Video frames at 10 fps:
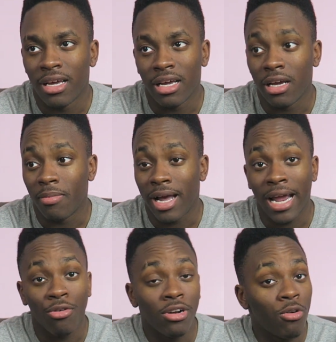I
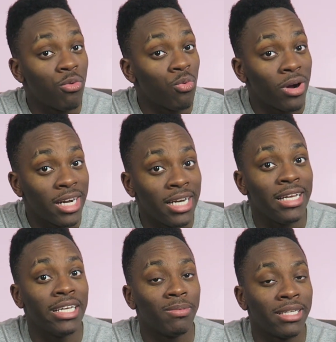don't know what it
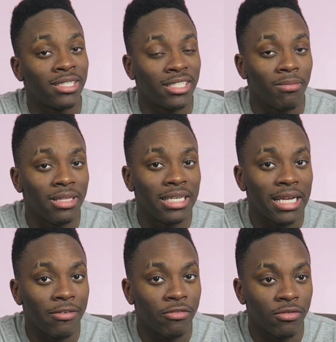is, but it's something
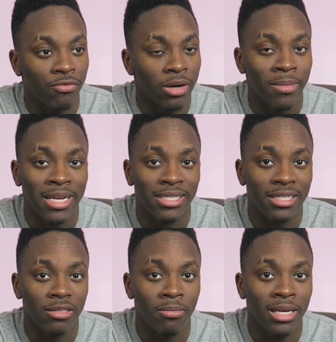that's
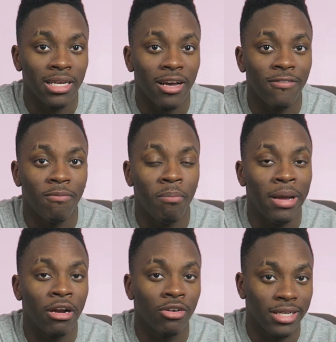reminiscent to me of
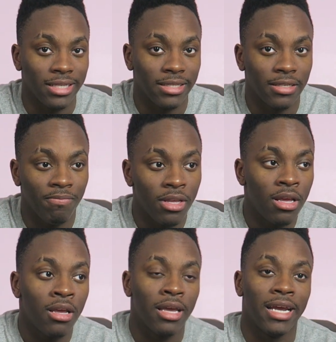berries.
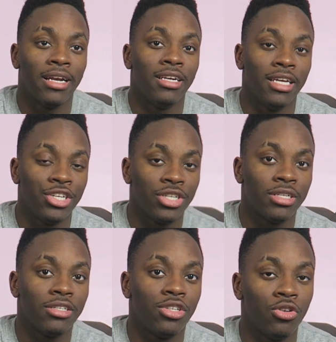In
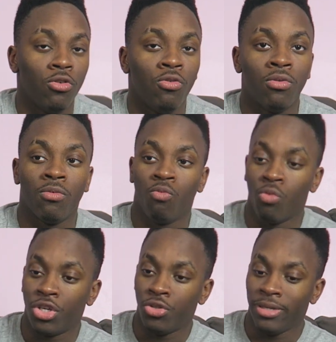addition to,
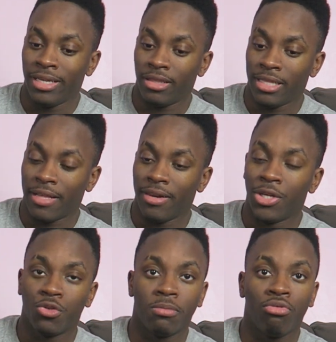once you get that
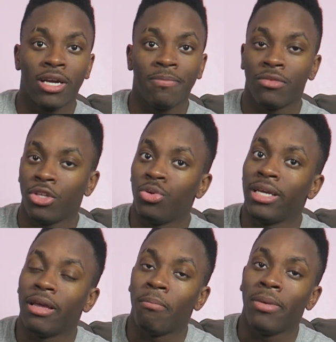initial spray, you
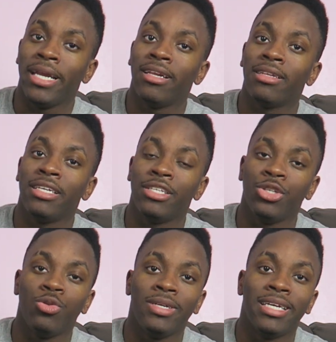get immediately,
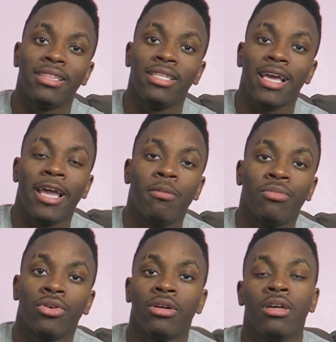you get the
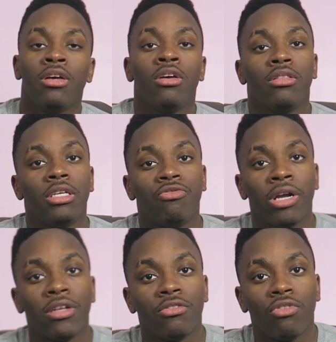amber. This
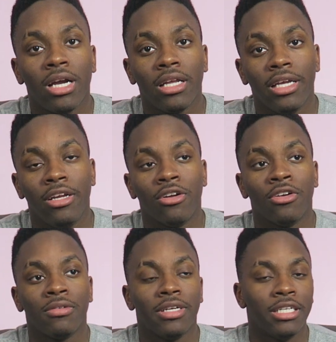fragrance right
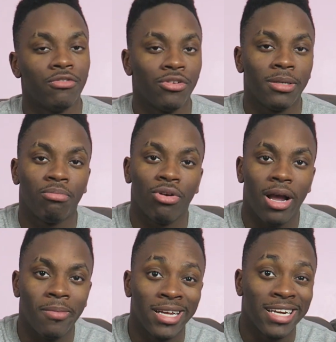here is really
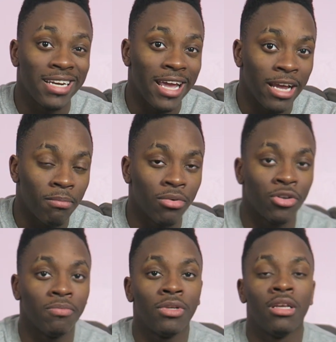prominent in
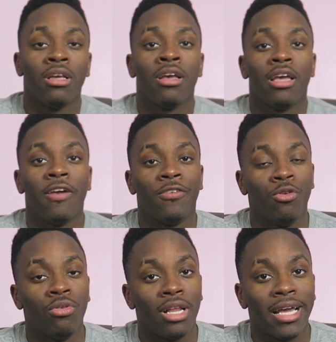amber. If
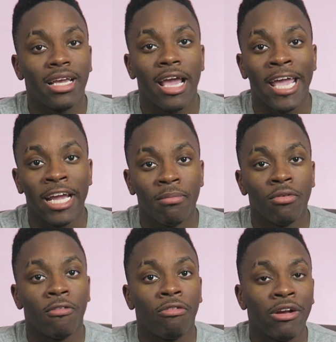you like
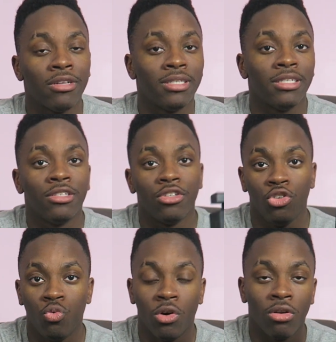amber fragrances,
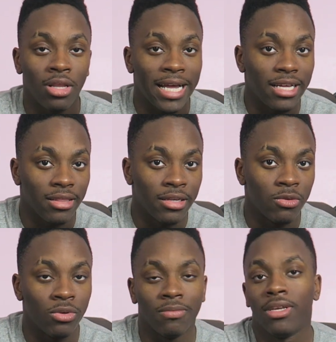you will like
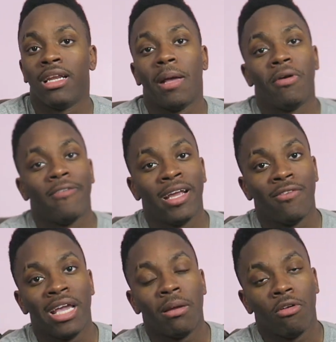this one. And I'm a fan
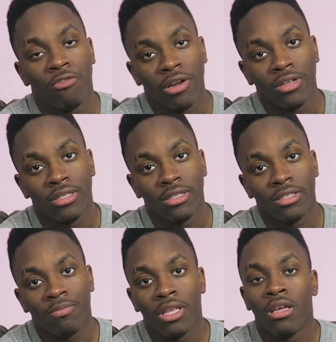of amber
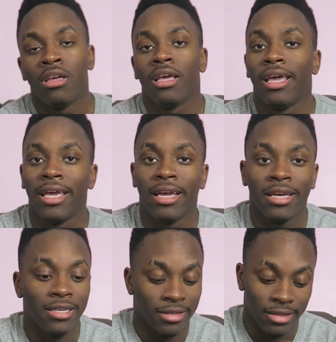fragrances.
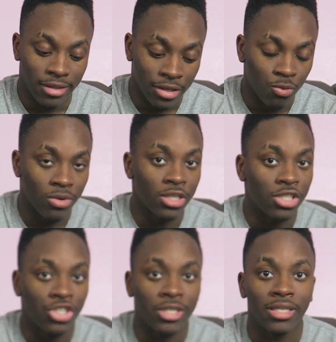And this one
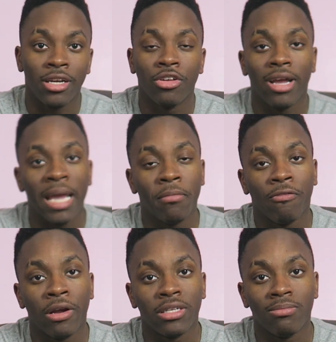is just another amber
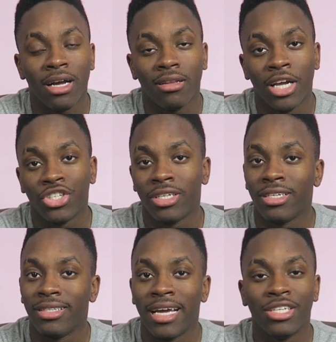fragrance to my collection
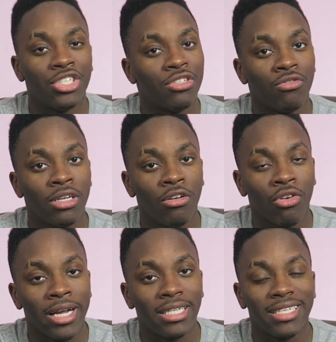that is just really
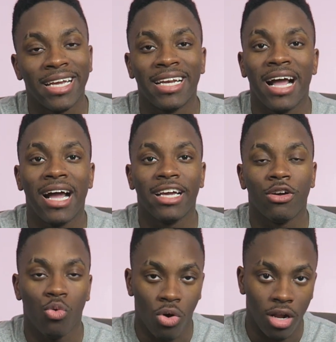great and high
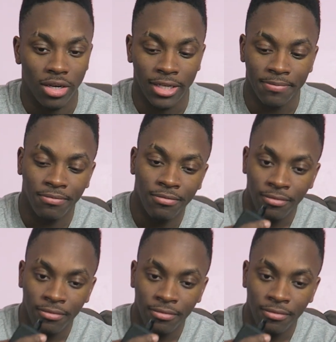quality.